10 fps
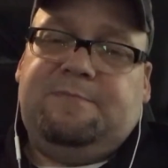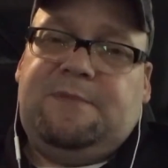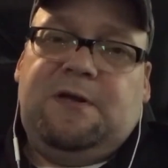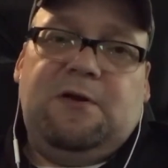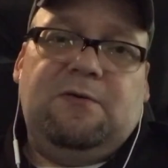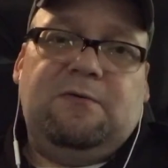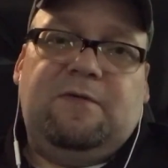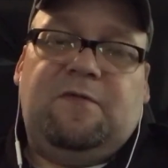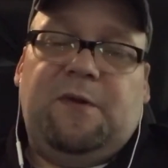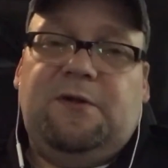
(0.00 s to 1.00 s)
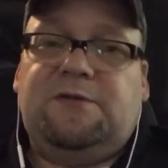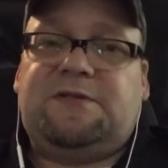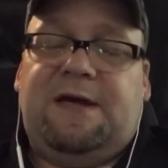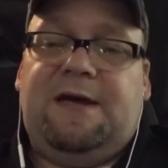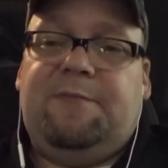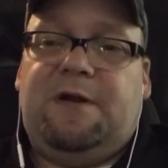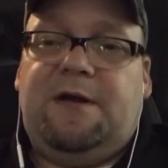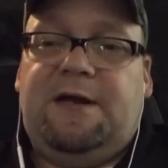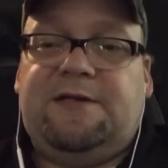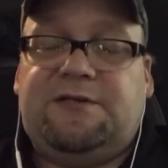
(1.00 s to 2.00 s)
you spend a little time, and
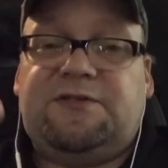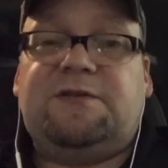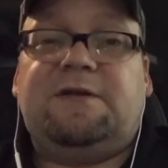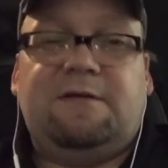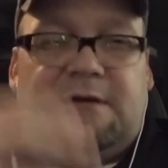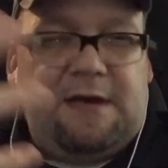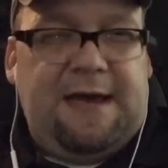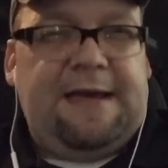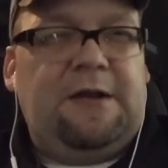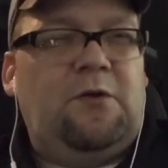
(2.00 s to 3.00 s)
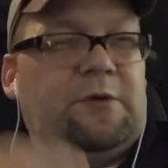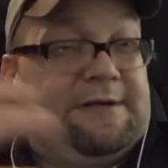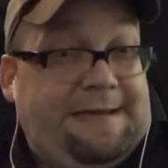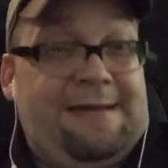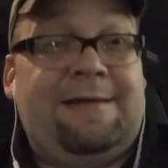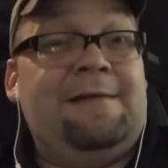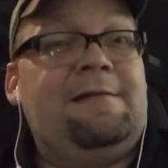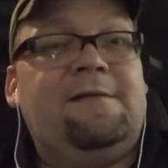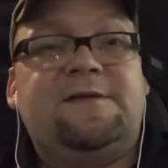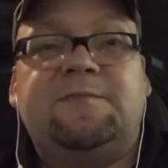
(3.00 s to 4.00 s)
I get a little redundant
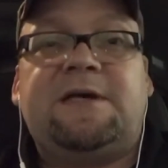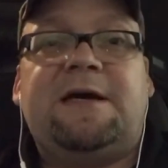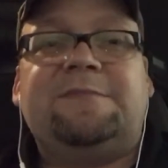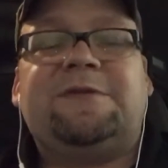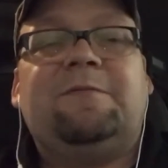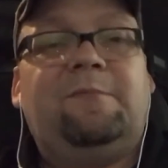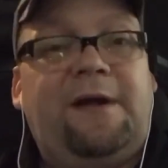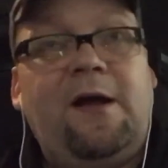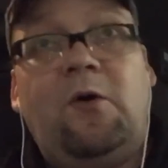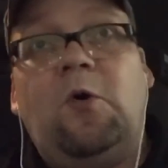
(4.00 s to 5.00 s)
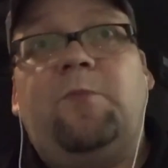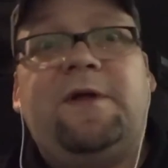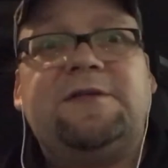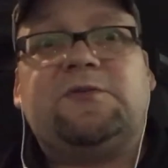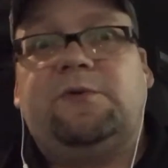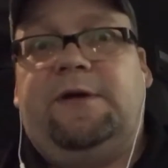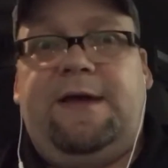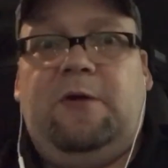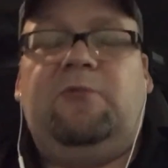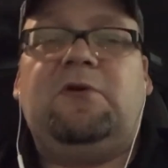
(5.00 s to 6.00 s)
sometimes, but I hope that it's really
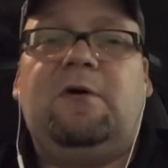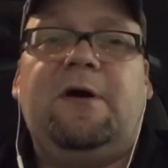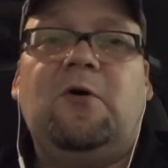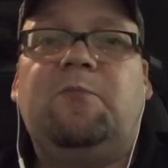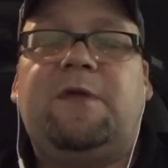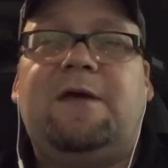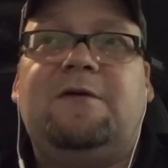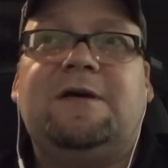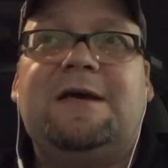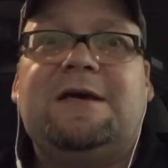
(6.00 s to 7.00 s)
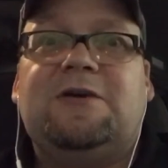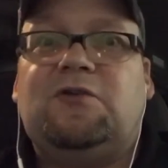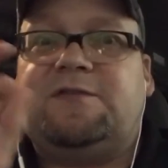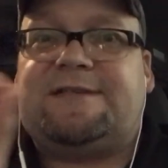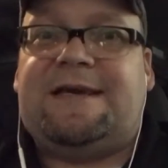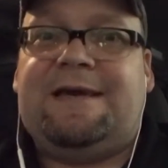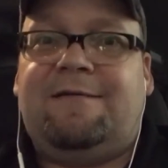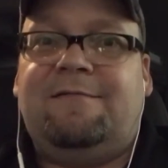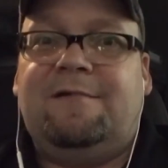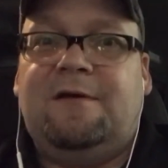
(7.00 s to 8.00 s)
helped you. I hope that you see
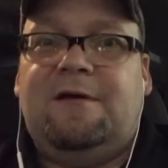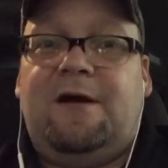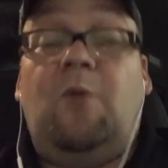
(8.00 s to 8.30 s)
it. I